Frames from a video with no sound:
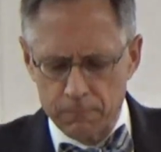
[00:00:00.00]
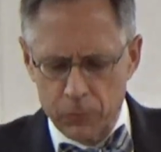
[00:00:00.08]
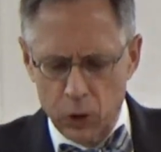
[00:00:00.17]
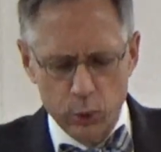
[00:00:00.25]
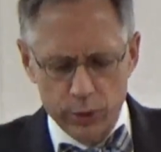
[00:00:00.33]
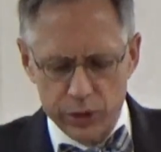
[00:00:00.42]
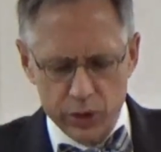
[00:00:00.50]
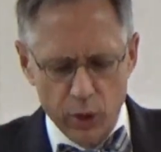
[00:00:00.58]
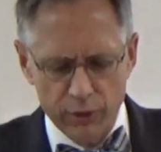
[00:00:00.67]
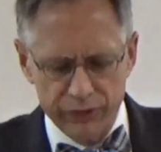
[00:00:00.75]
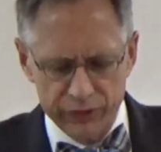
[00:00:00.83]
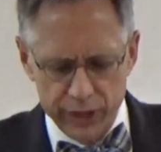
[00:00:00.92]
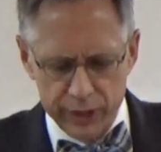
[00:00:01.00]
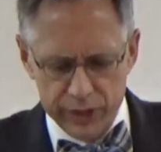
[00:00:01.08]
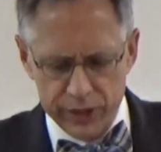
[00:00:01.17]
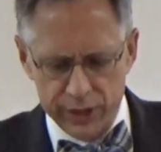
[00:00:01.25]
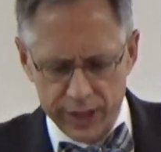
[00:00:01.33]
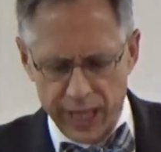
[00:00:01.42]
who were so fierce
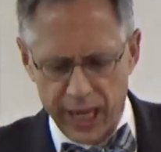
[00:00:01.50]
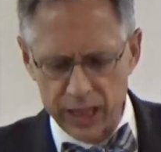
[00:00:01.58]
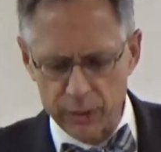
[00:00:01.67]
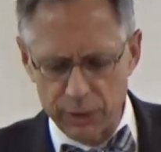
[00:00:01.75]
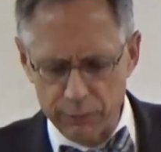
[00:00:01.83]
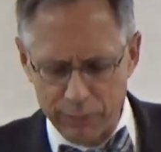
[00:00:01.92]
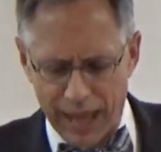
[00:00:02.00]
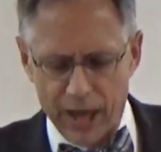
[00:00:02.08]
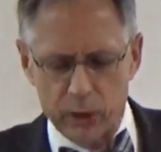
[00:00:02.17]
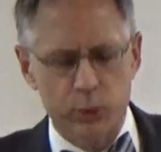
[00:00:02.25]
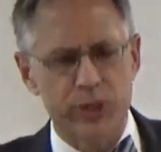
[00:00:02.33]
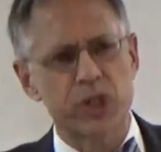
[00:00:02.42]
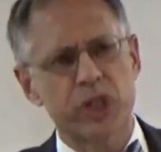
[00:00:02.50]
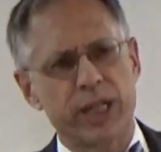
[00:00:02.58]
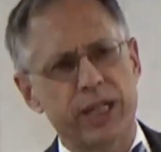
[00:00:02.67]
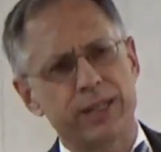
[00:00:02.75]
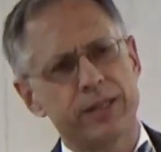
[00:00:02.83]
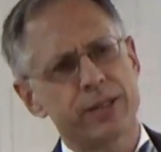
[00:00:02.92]
that they had to be bound with
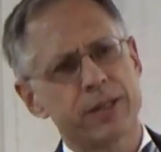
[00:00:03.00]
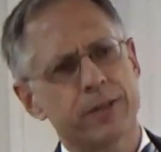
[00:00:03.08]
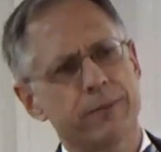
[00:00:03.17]
chains.